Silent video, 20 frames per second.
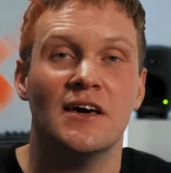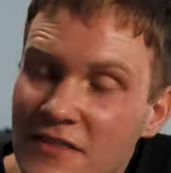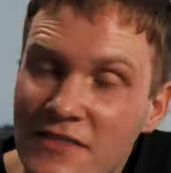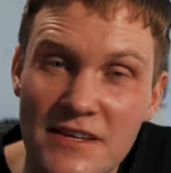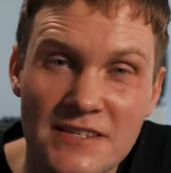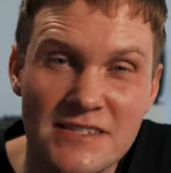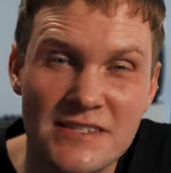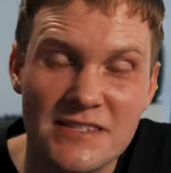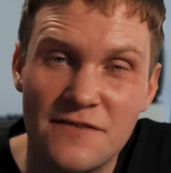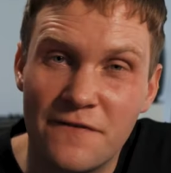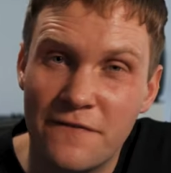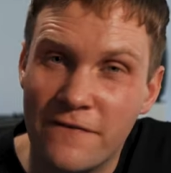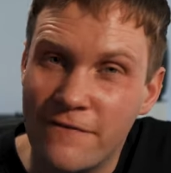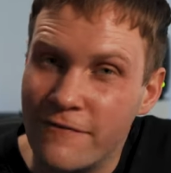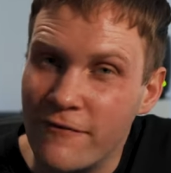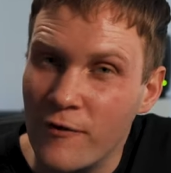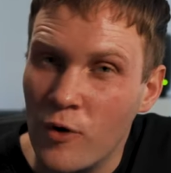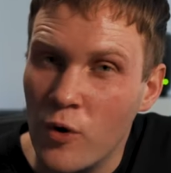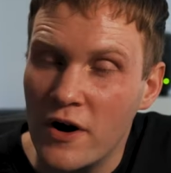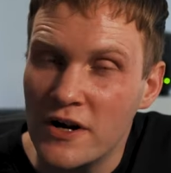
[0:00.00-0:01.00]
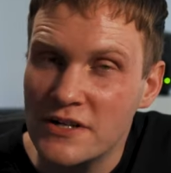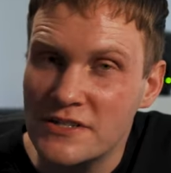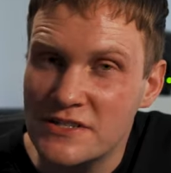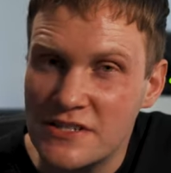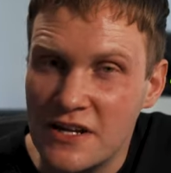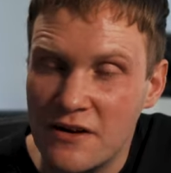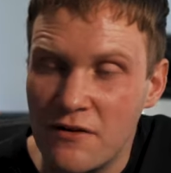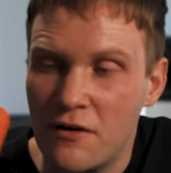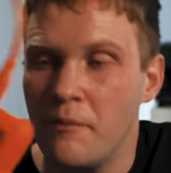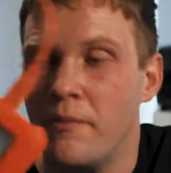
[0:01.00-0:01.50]
This is 4
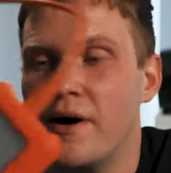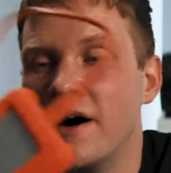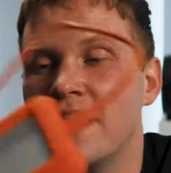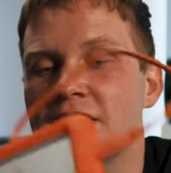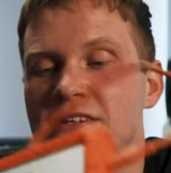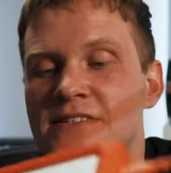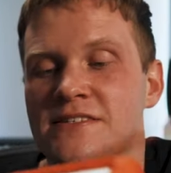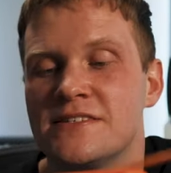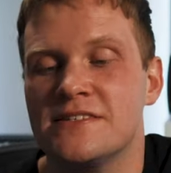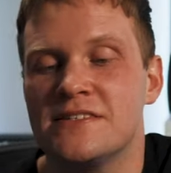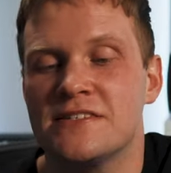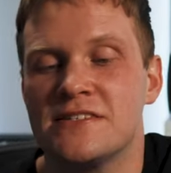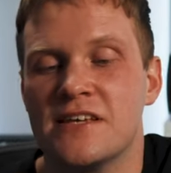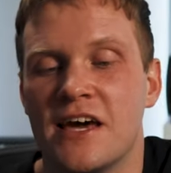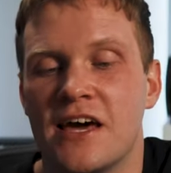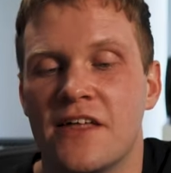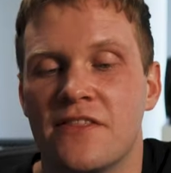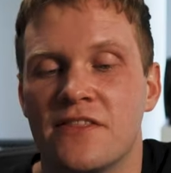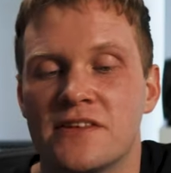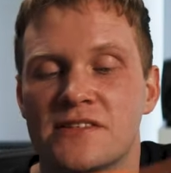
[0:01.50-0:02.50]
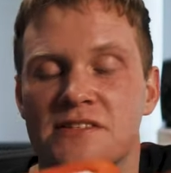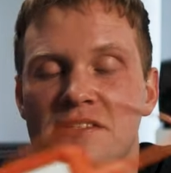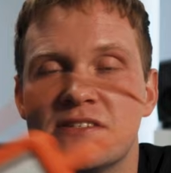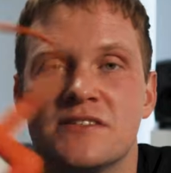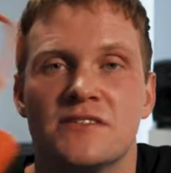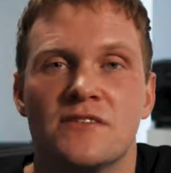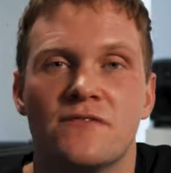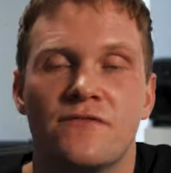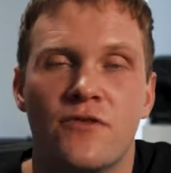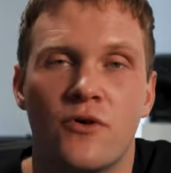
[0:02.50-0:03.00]
terabytes, and this
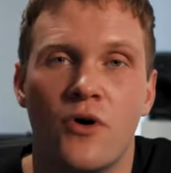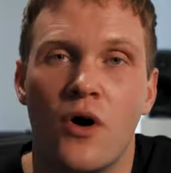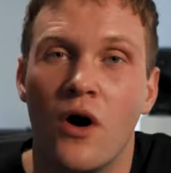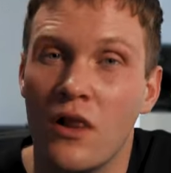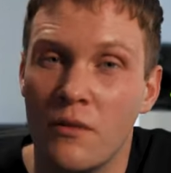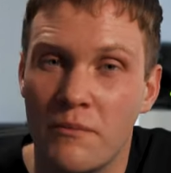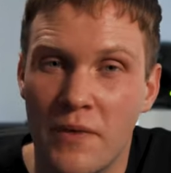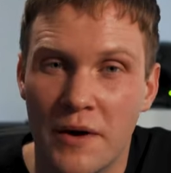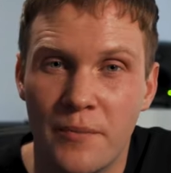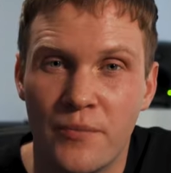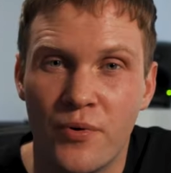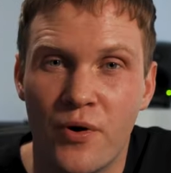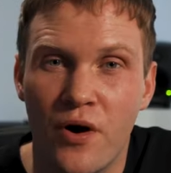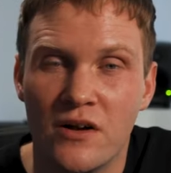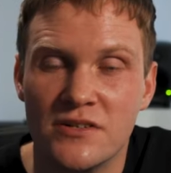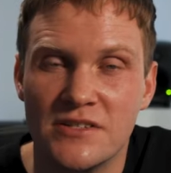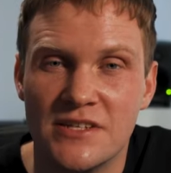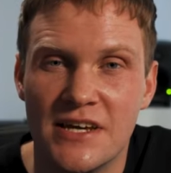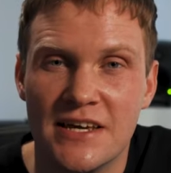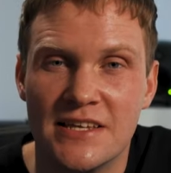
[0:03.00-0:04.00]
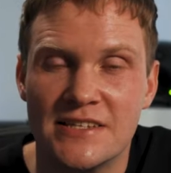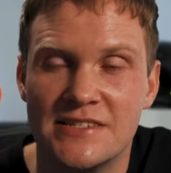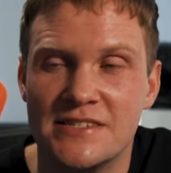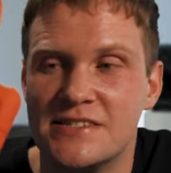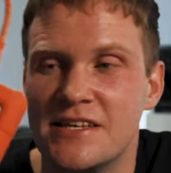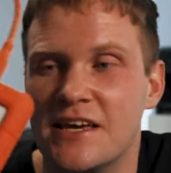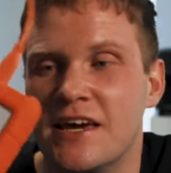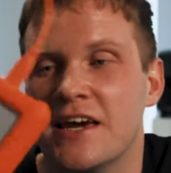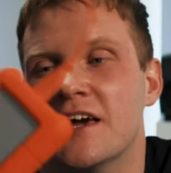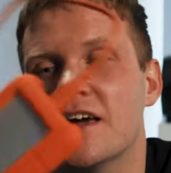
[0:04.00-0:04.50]
is for all my
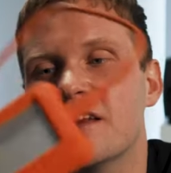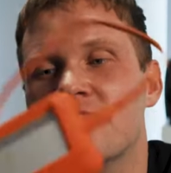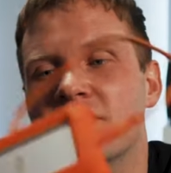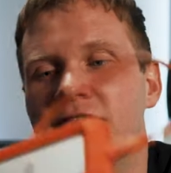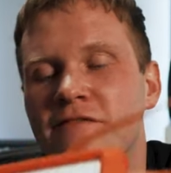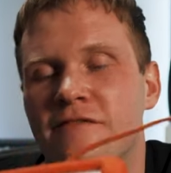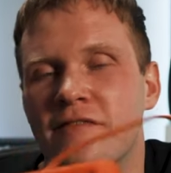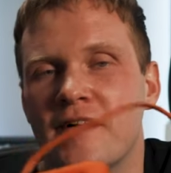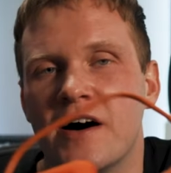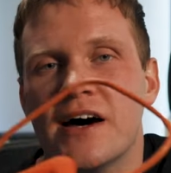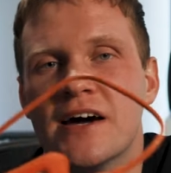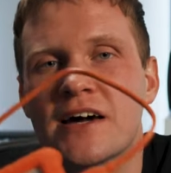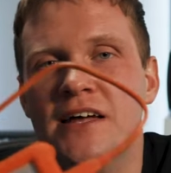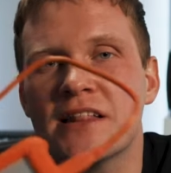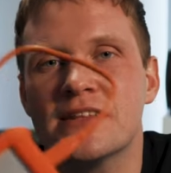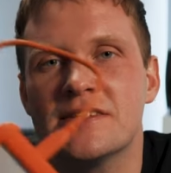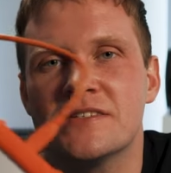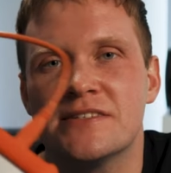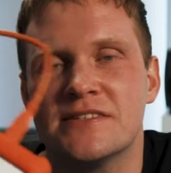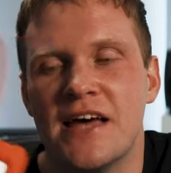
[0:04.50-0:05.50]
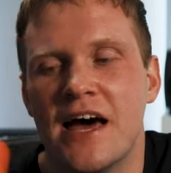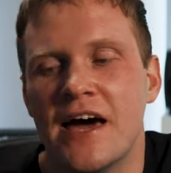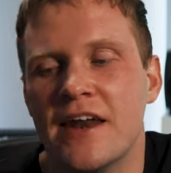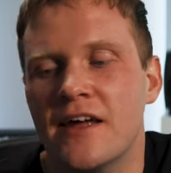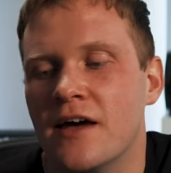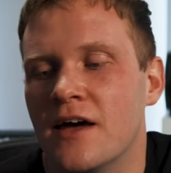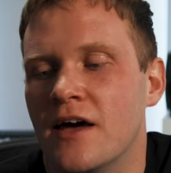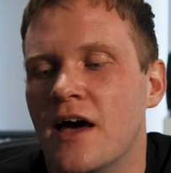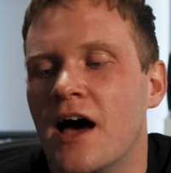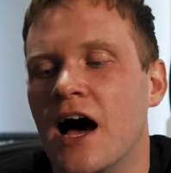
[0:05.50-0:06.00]
projects and files
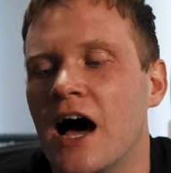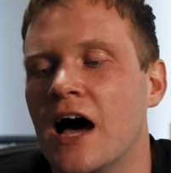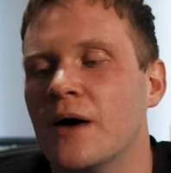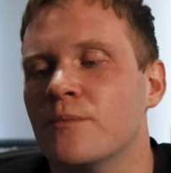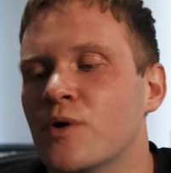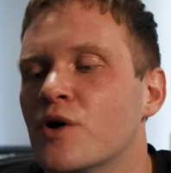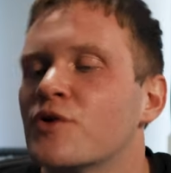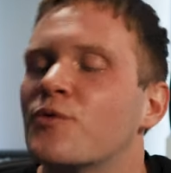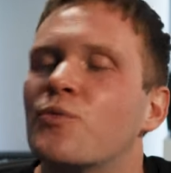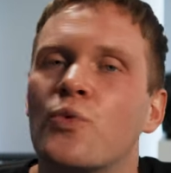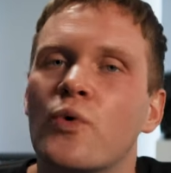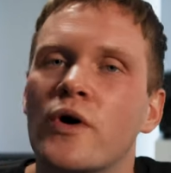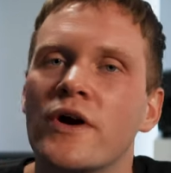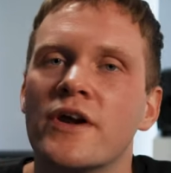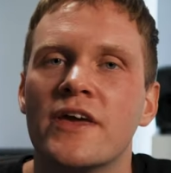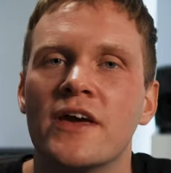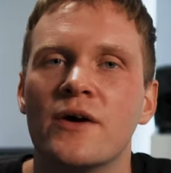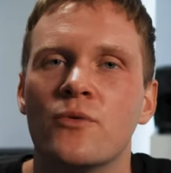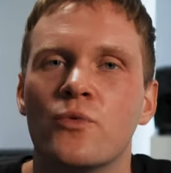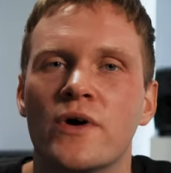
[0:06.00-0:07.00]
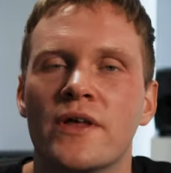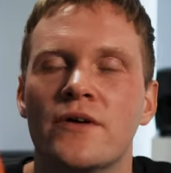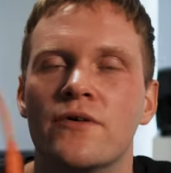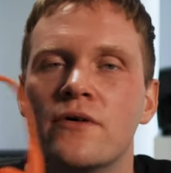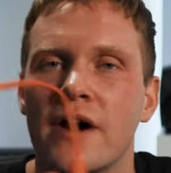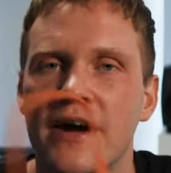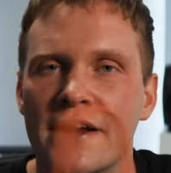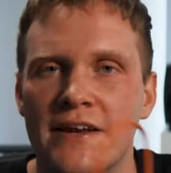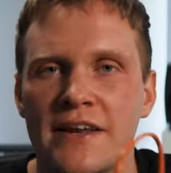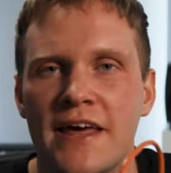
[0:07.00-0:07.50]
that I'm not working with
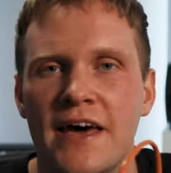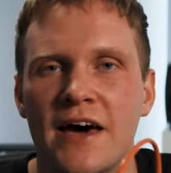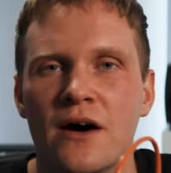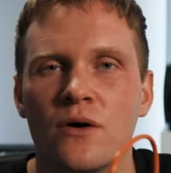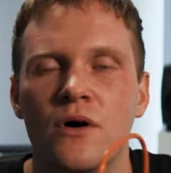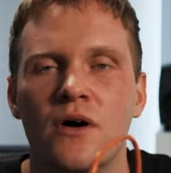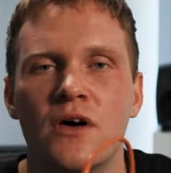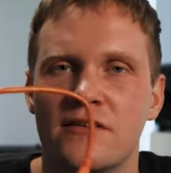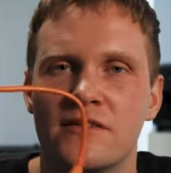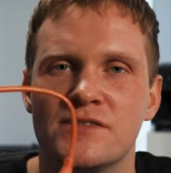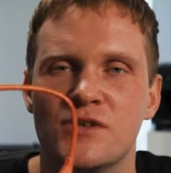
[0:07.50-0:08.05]
right now.